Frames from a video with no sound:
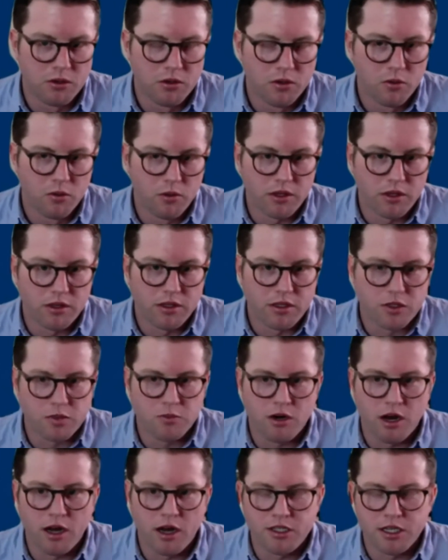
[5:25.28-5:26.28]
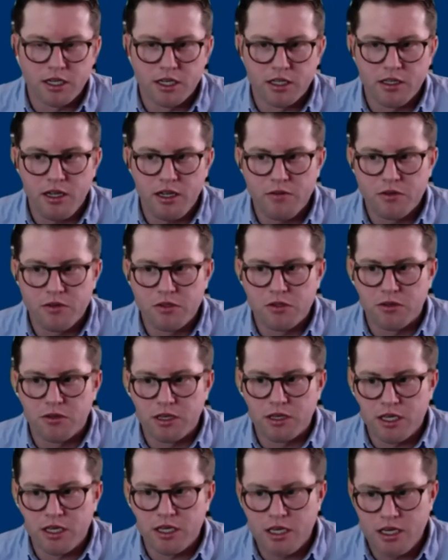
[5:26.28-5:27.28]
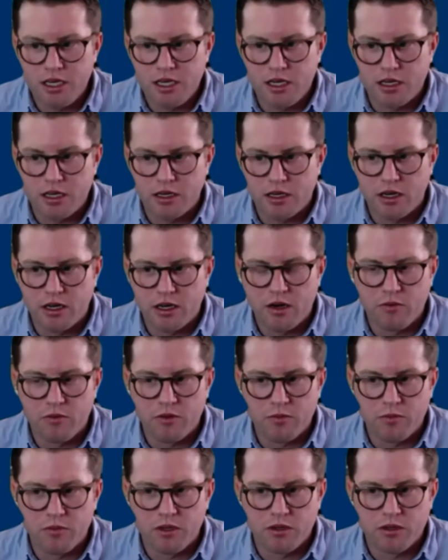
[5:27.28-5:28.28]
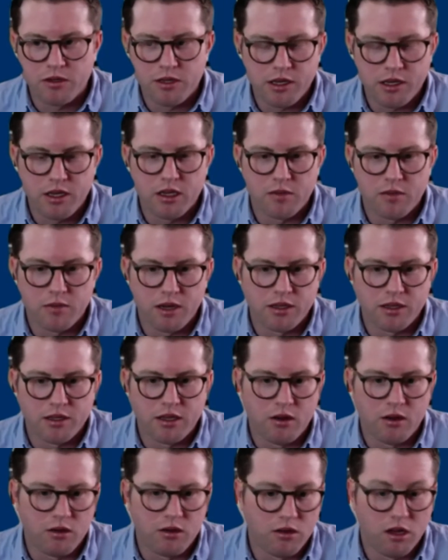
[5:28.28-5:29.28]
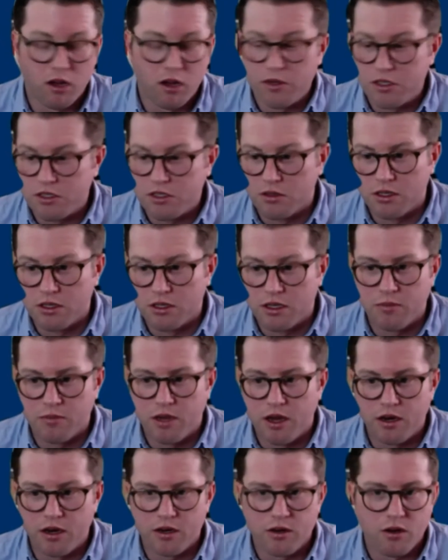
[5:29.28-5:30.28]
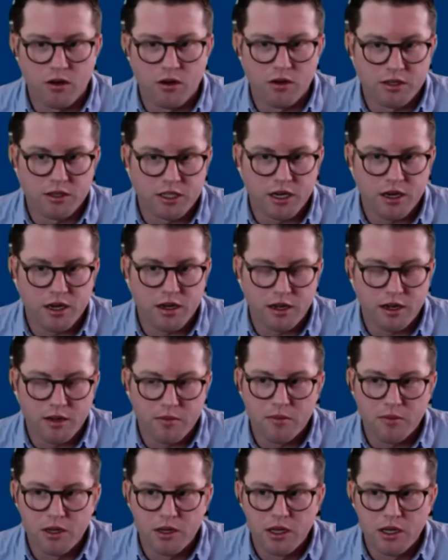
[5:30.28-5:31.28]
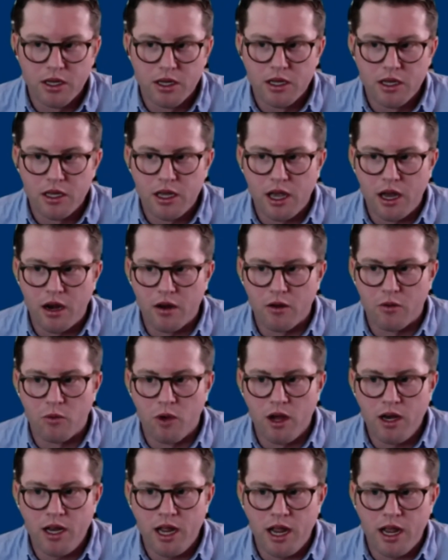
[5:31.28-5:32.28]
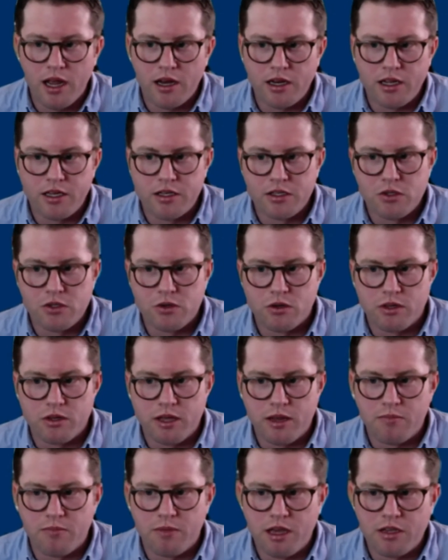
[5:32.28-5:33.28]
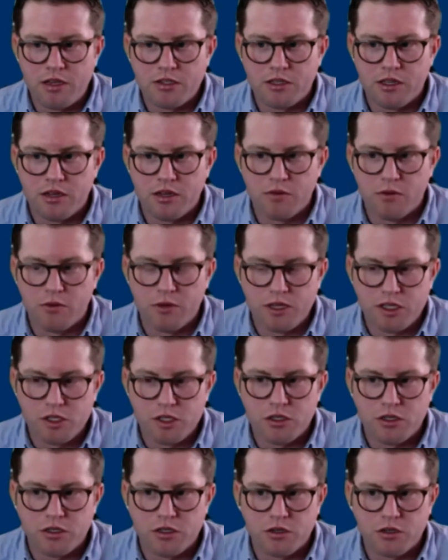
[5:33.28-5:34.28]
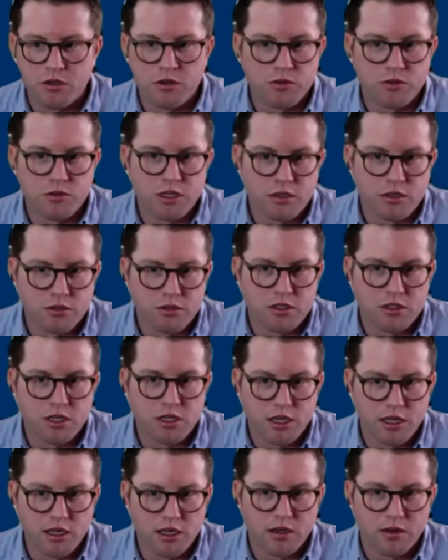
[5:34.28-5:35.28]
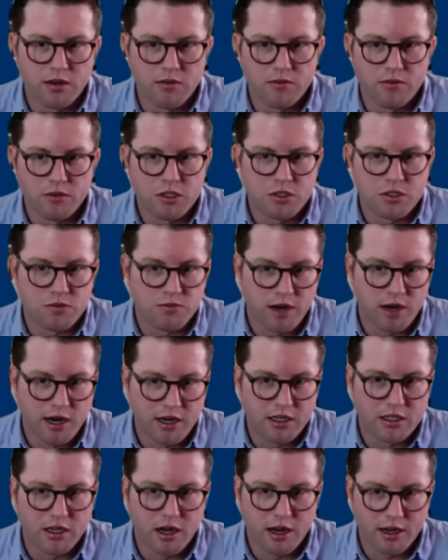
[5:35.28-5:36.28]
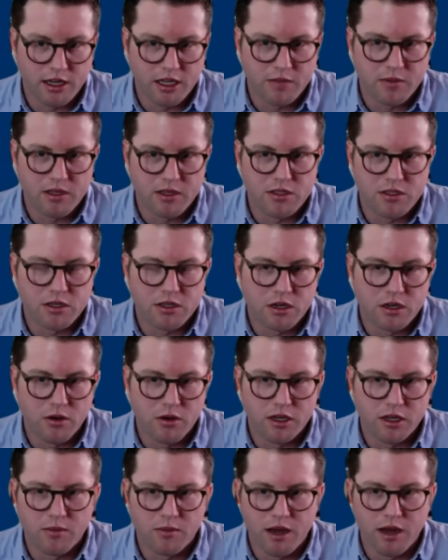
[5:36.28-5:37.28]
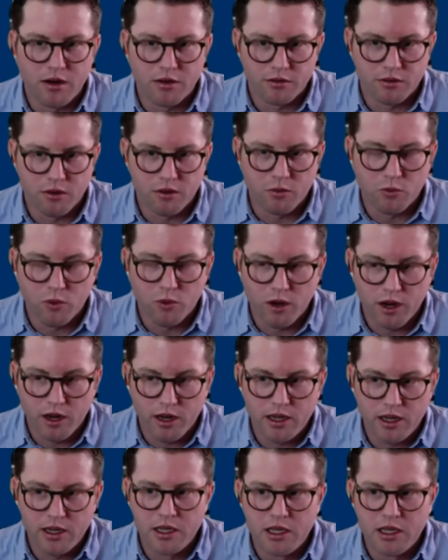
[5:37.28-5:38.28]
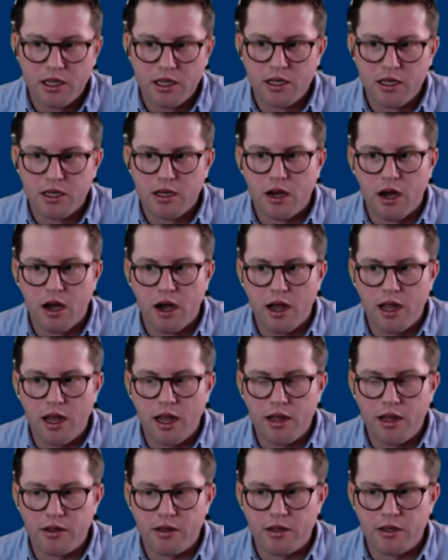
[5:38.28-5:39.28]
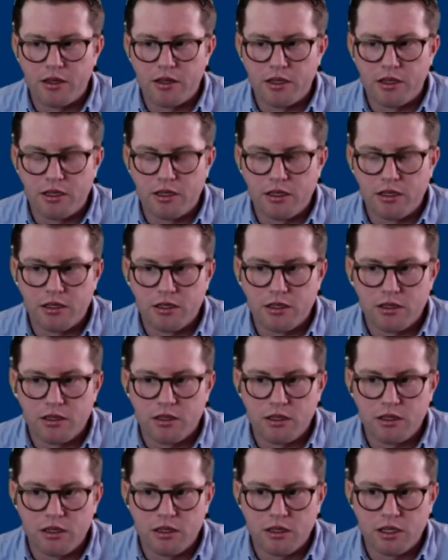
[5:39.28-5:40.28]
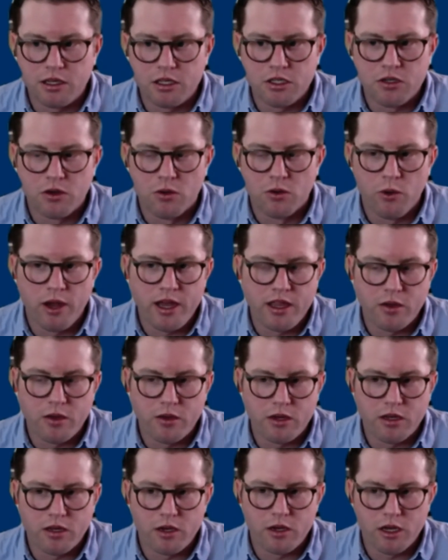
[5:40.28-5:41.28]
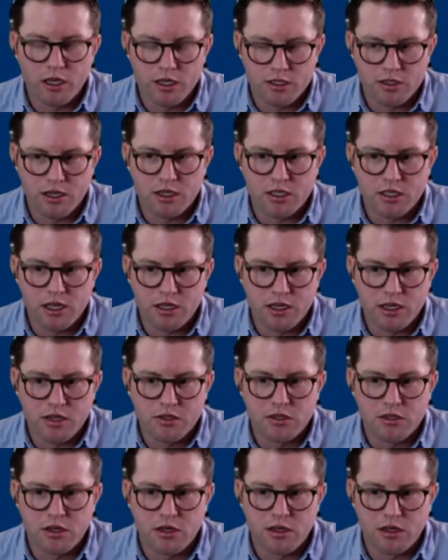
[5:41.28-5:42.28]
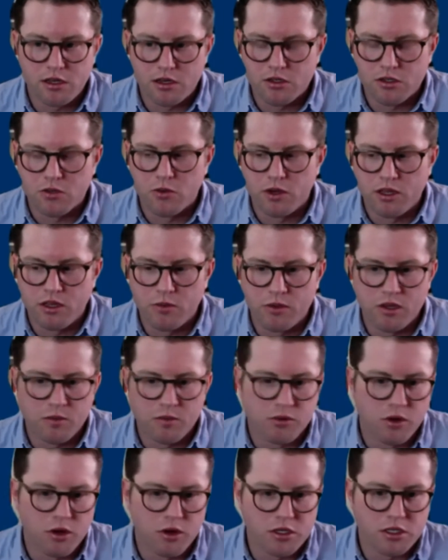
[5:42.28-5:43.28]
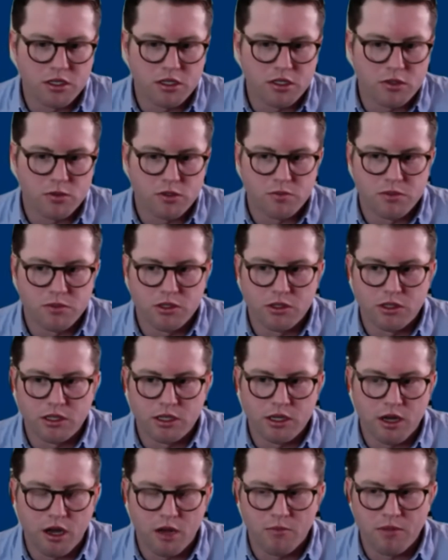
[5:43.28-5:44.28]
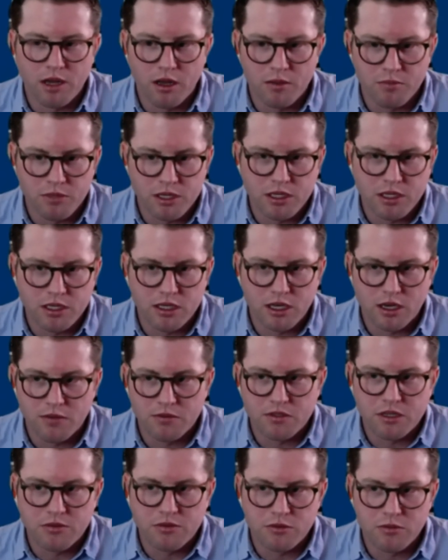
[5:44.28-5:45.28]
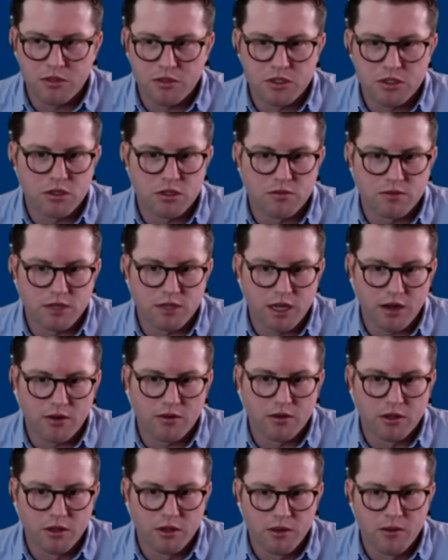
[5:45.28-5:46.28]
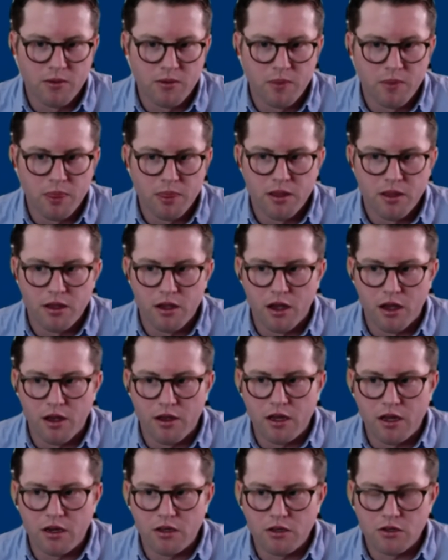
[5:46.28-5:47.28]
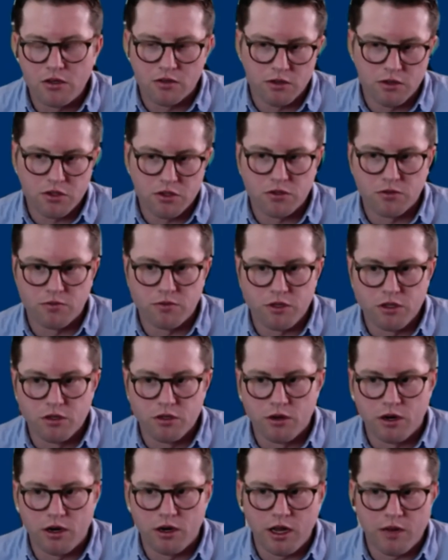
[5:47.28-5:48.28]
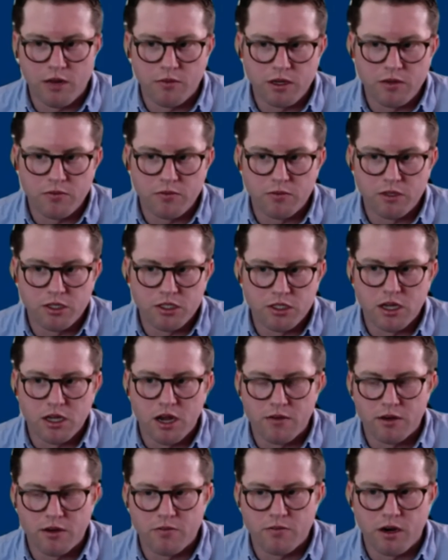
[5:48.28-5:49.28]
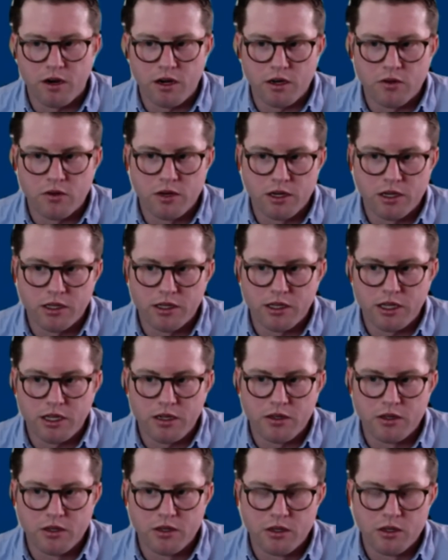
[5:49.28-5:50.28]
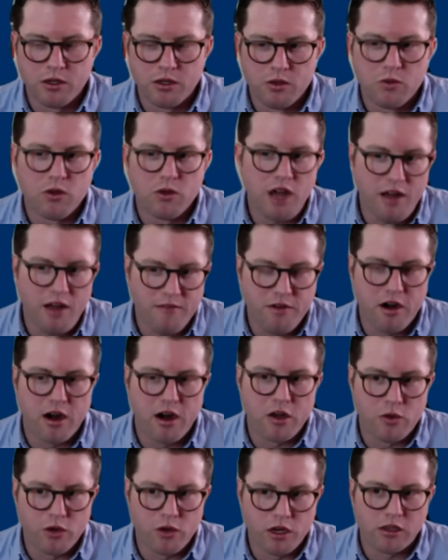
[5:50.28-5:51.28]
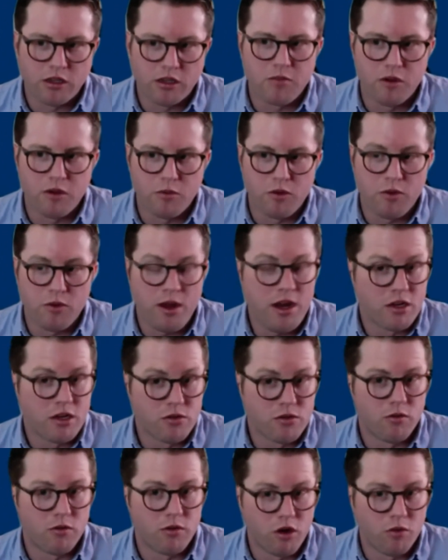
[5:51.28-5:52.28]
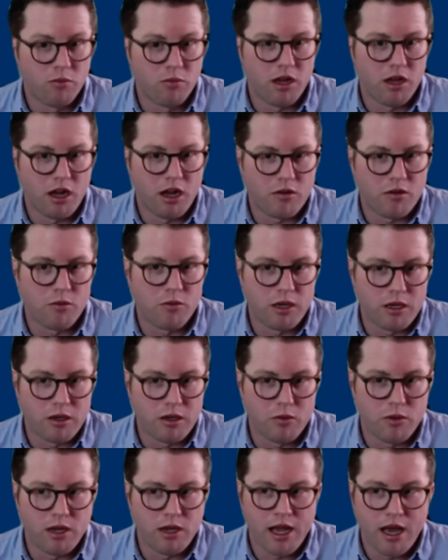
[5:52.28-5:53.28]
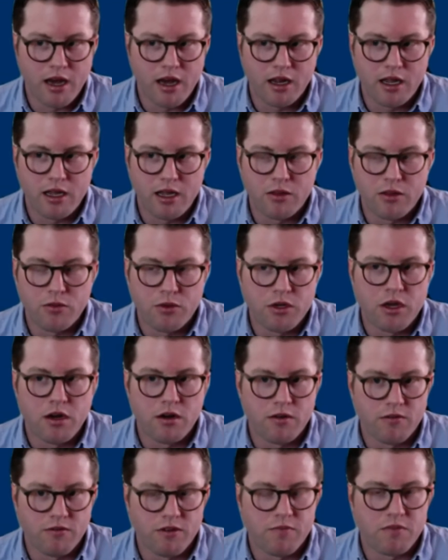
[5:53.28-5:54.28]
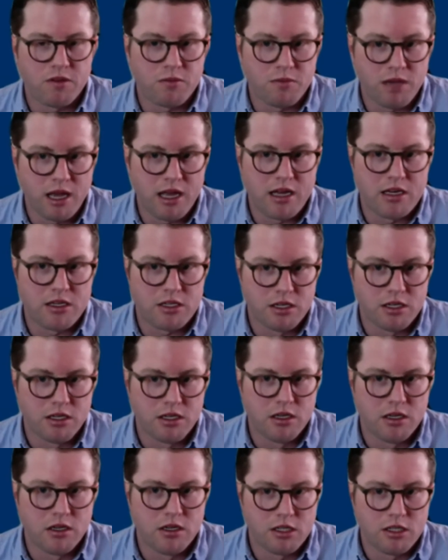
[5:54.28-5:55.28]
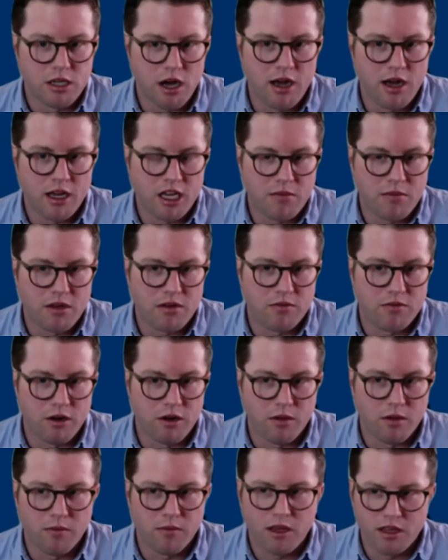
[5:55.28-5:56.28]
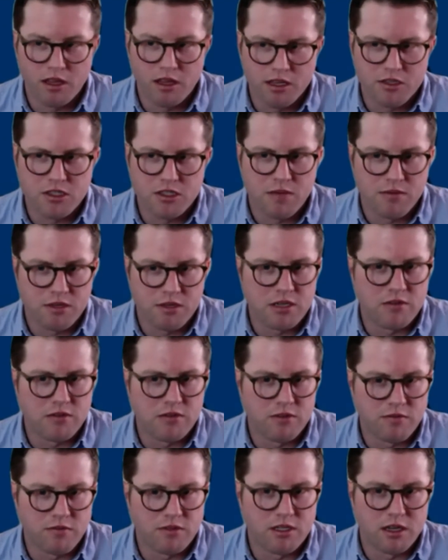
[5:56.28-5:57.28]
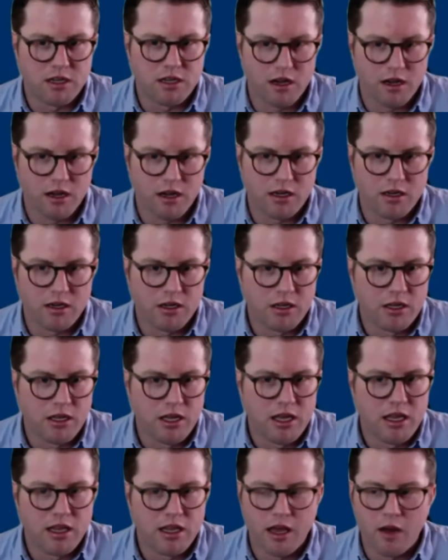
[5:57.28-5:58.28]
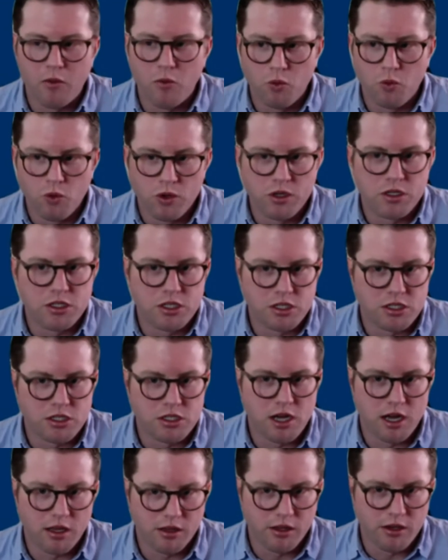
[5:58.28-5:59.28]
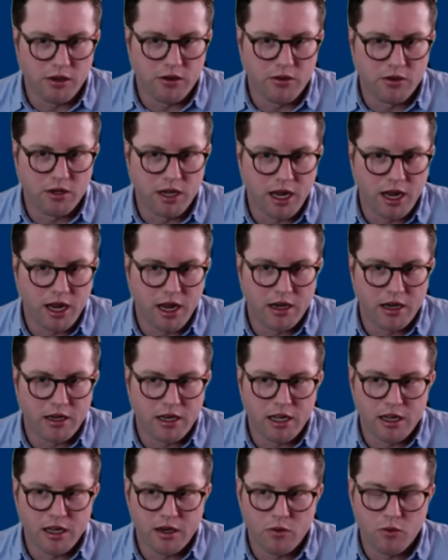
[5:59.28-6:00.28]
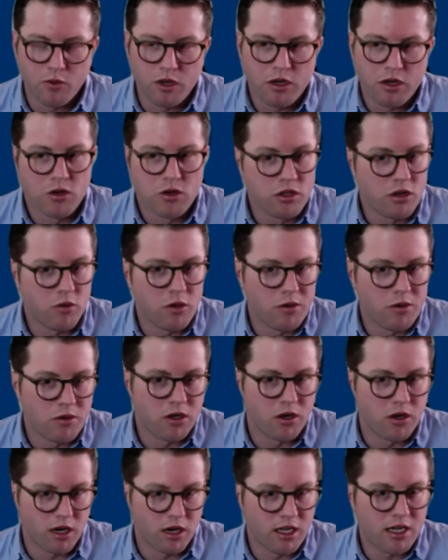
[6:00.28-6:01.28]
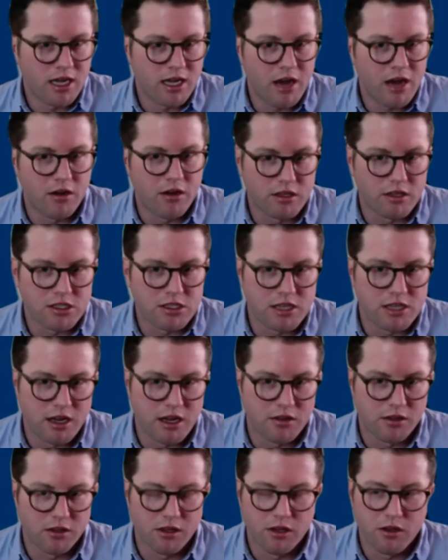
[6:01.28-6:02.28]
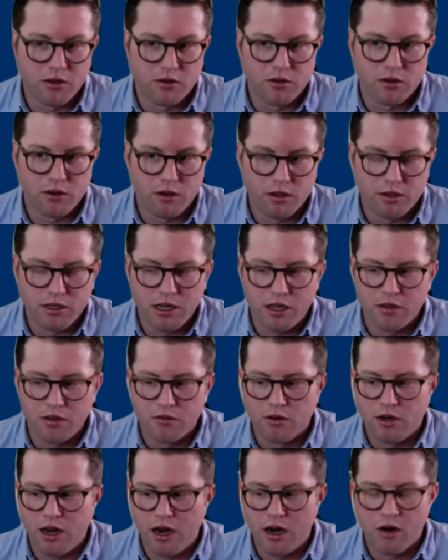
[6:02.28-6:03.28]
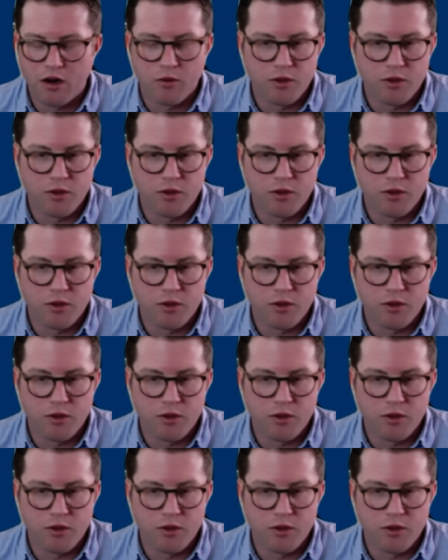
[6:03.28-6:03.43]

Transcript: with this project? And that was really key. And we've been thinking about that all along. We still think about it all the time. And on the one hand is sort of that base level researcher who's interested in just finding documents and going about on their own way. And the initial way that, as I said yesterday, the initial way that we approached this was building compound PDFs that would be served out in a universal viewer. And we discovered very quickly, well, not very quickly, but we ran into a roadblock when we had a 350-page document from, I think, 1759 that would just not load. And we knew that we were going to encounter this down the road. How are we